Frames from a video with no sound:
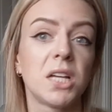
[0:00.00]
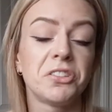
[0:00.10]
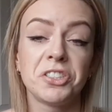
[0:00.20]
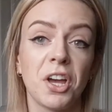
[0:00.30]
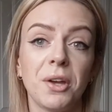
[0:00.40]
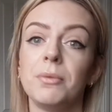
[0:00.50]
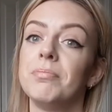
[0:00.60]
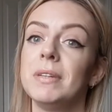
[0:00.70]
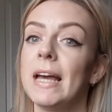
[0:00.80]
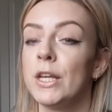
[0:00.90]
So
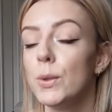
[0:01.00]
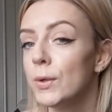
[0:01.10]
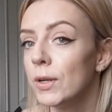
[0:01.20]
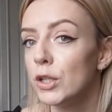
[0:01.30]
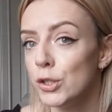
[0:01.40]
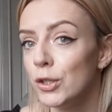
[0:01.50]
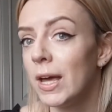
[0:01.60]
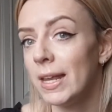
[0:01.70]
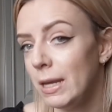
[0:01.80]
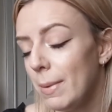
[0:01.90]
yeah, you should
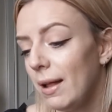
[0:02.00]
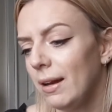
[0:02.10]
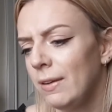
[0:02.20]
get an email.